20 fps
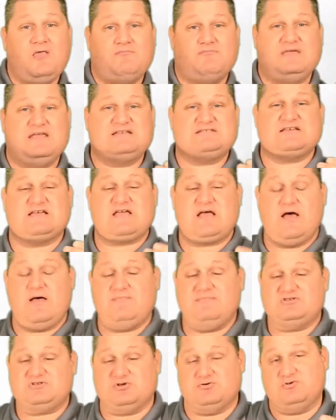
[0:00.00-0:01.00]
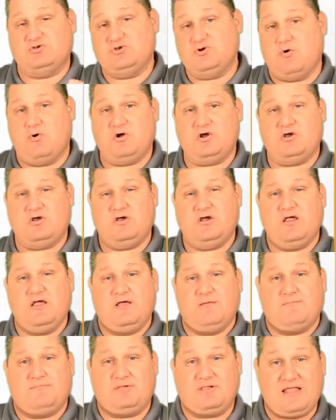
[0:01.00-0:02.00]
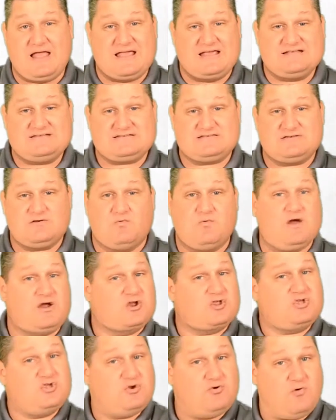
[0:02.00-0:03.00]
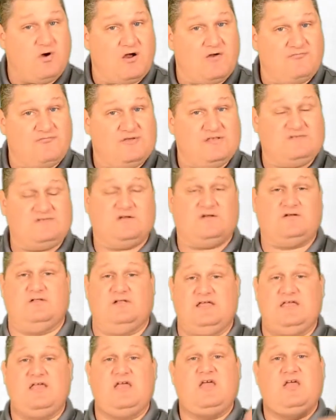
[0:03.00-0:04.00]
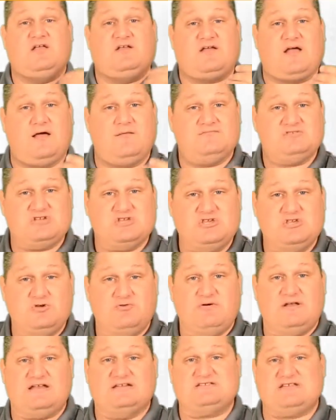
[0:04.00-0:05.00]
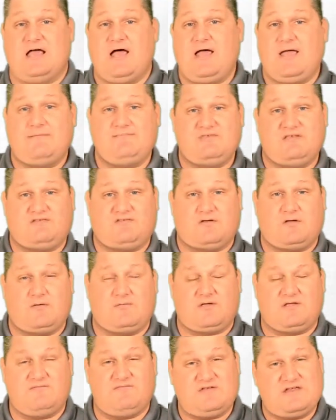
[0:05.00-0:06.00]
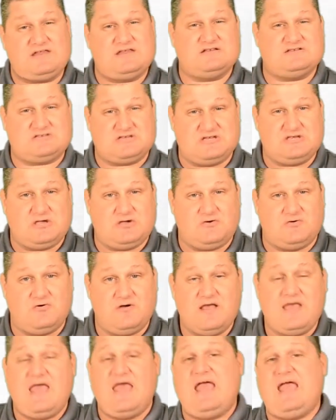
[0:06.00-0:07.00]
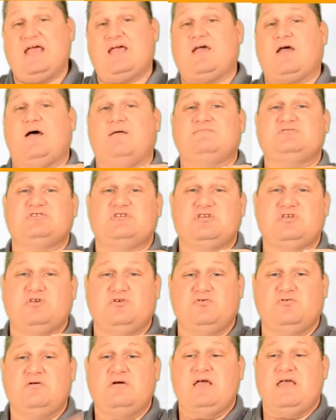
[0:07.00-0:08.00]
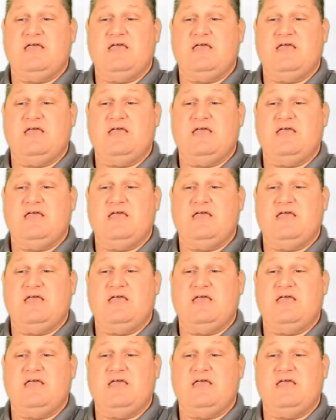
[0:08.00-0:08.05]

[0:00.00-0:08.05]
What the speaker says: me to come to your place where you are physically, come to you at a time that's convenient to you, and come to you